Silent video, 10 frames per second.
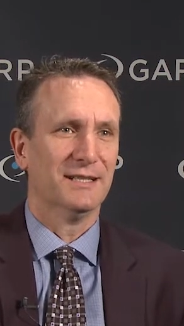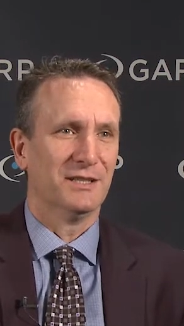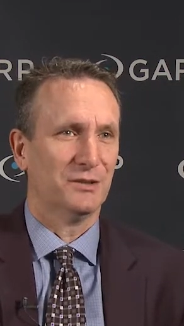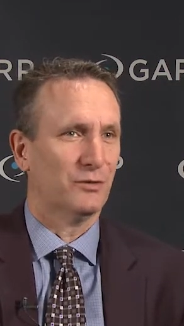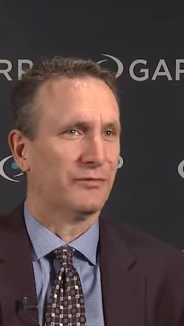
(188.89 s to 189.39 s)

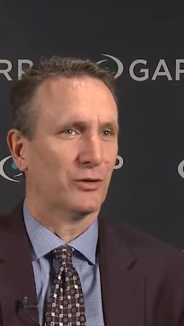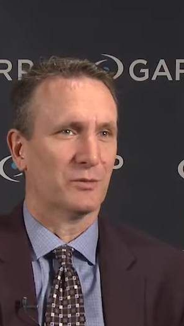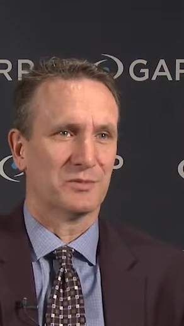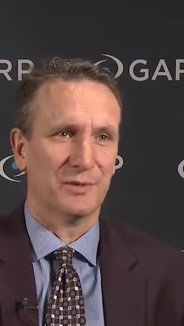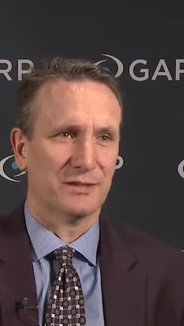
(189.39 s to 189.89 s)
you know,
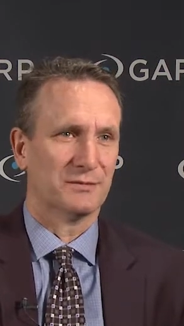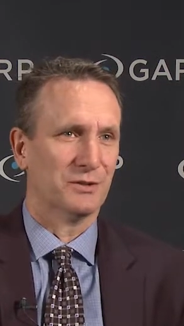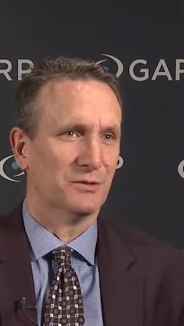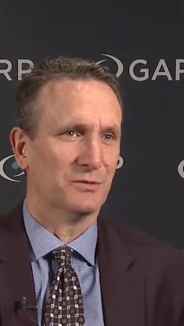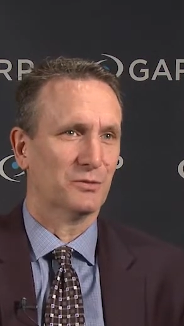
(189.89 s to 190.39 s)
firms, but you
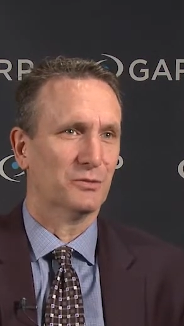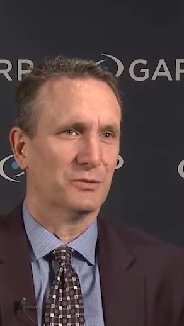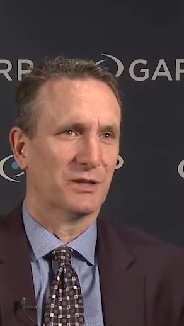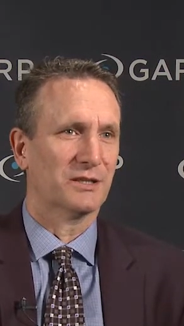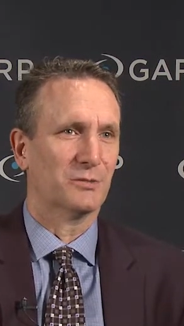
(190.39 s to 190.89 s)
know, Google
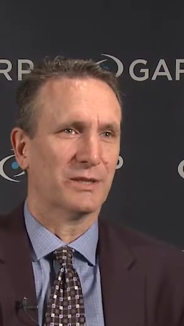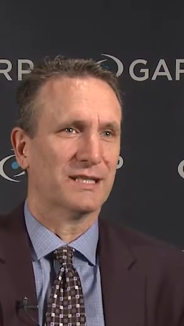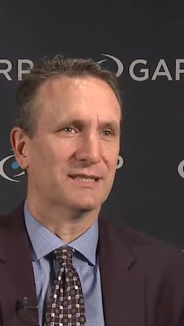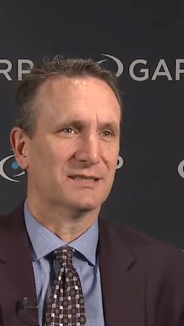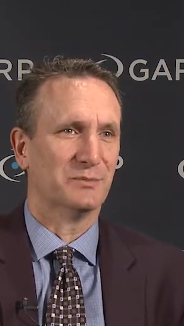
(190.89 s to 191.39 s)
got the way it
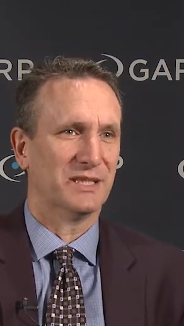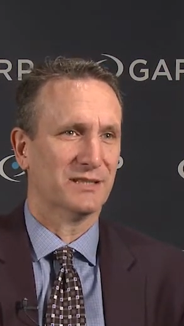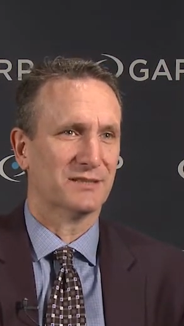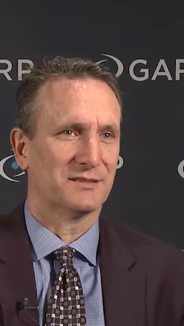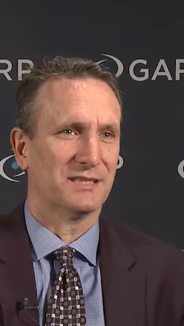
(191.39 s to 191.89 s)
is
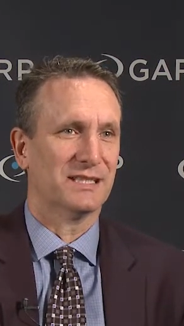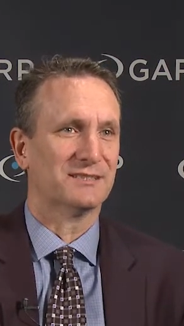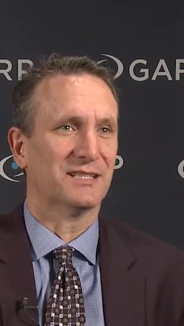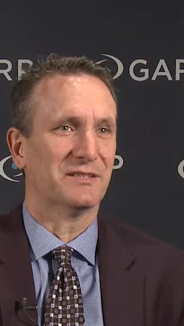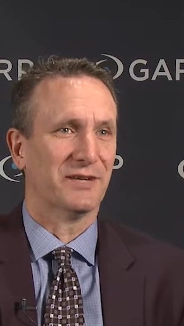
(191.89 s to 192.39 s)
because they
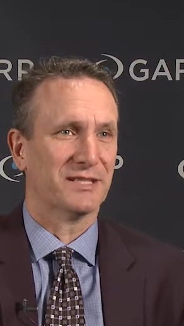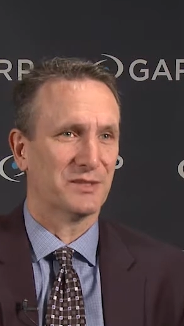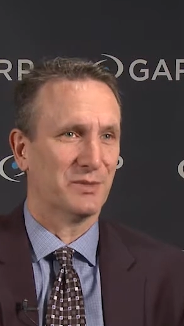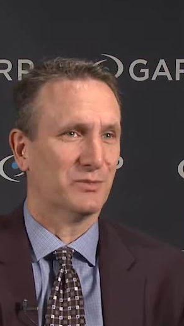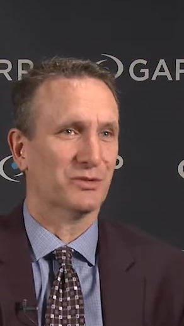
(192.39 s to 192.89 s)
incentivize the
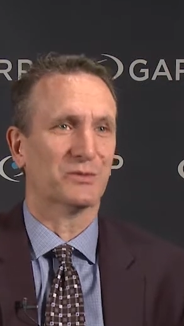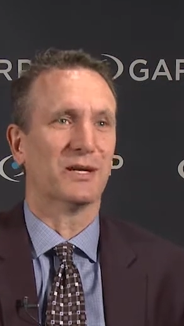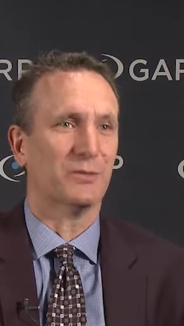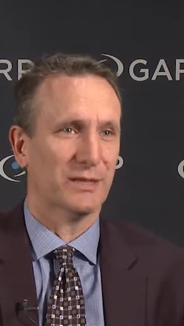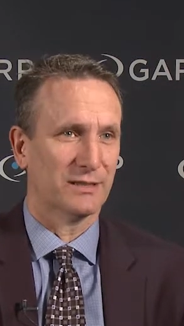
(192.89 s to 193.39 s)
people the
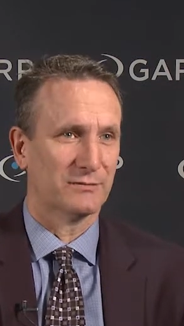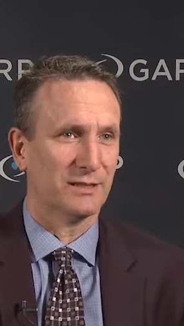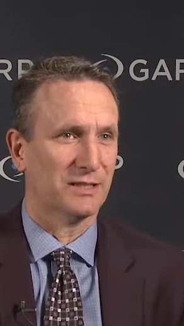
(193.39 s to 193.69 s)
right way, right?